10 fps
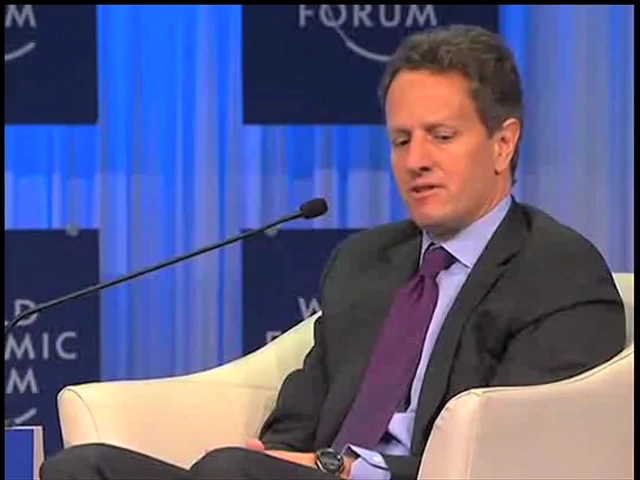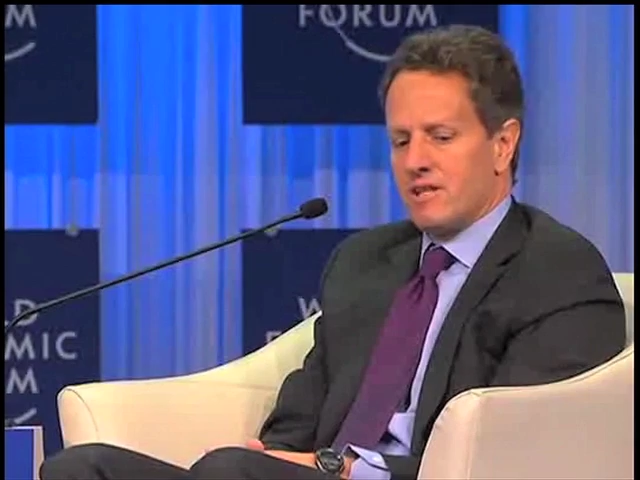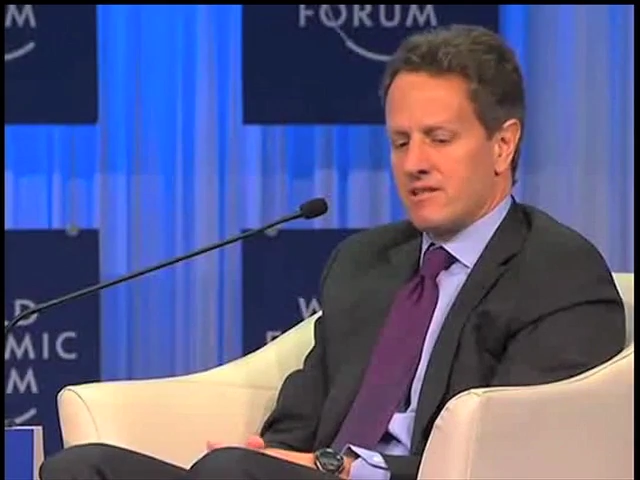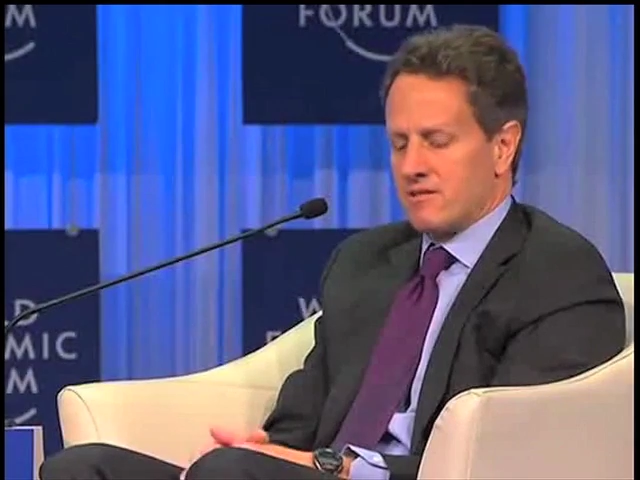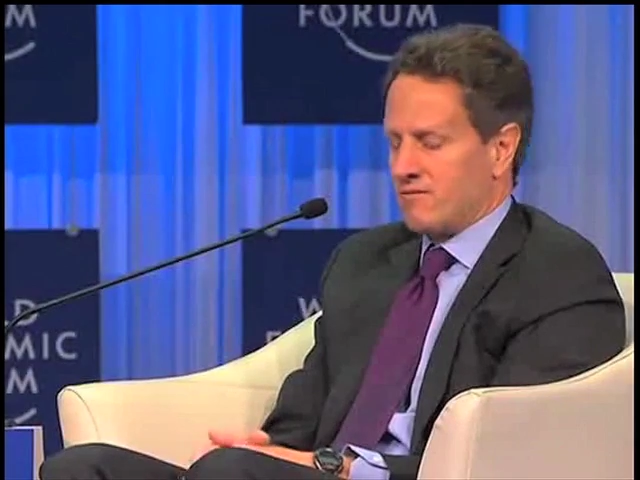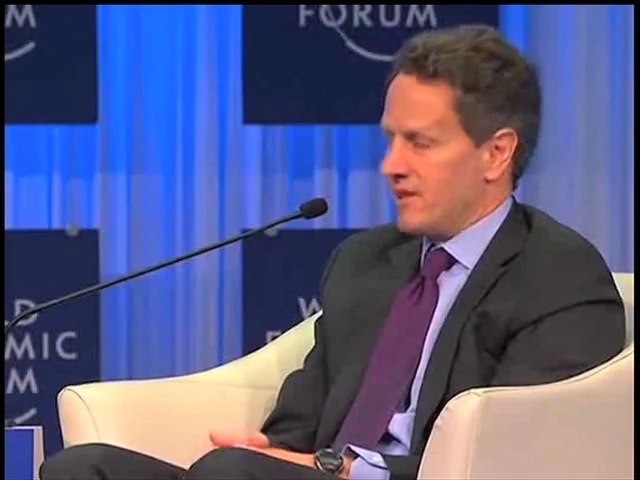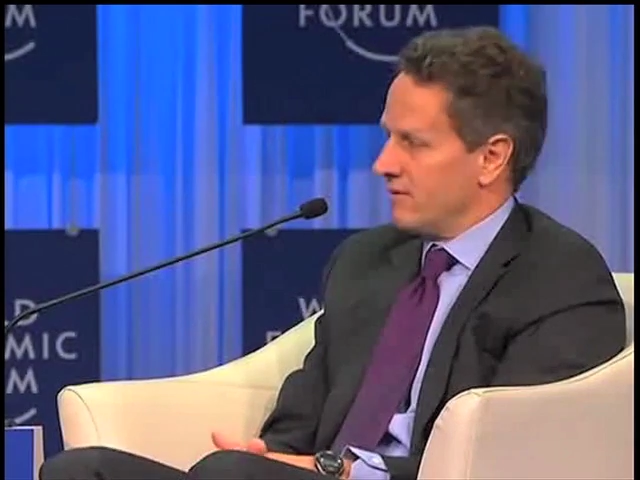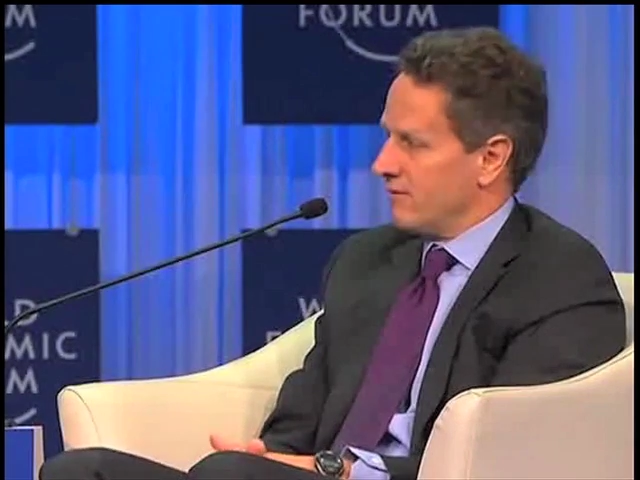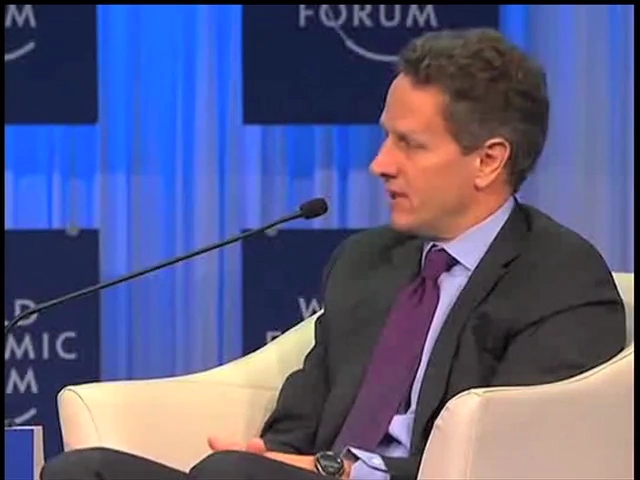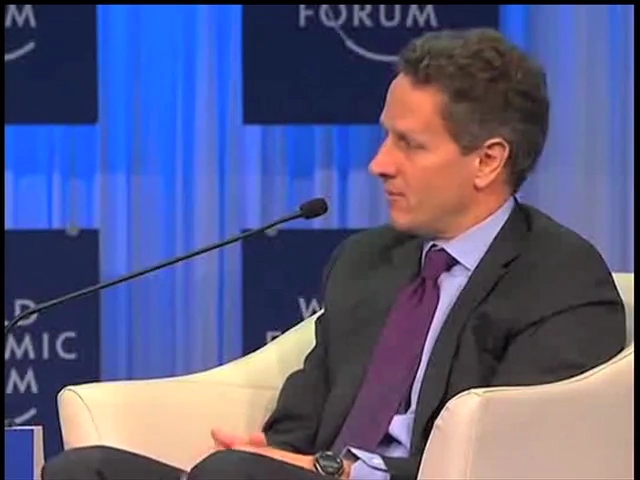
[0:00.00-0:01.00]
not just in
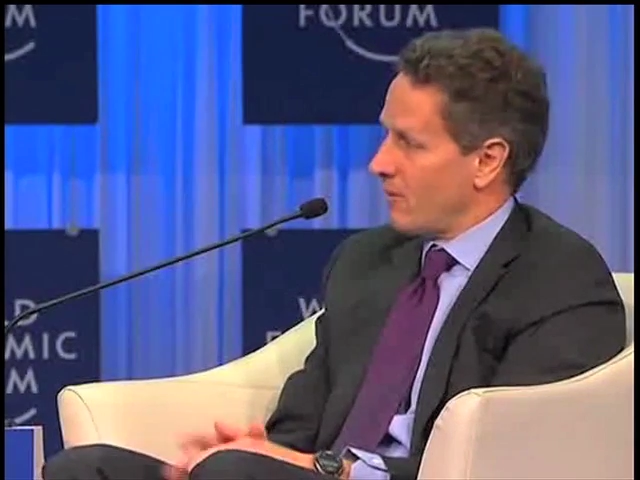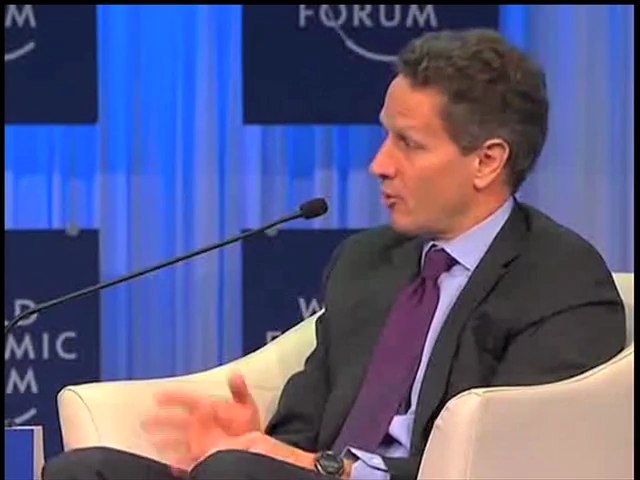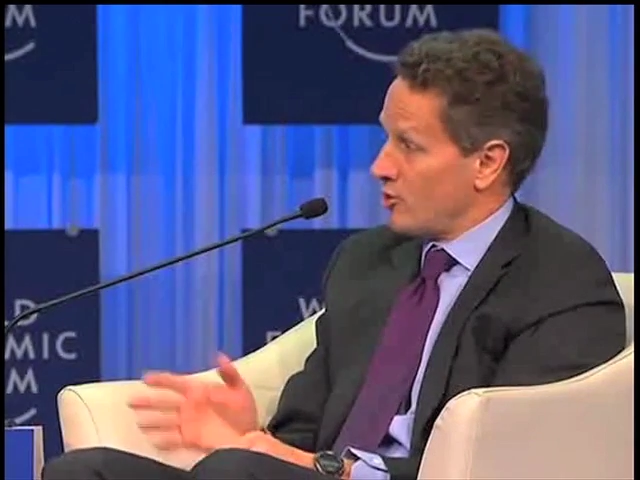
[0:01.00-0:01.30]
Fannie and Freddie, but more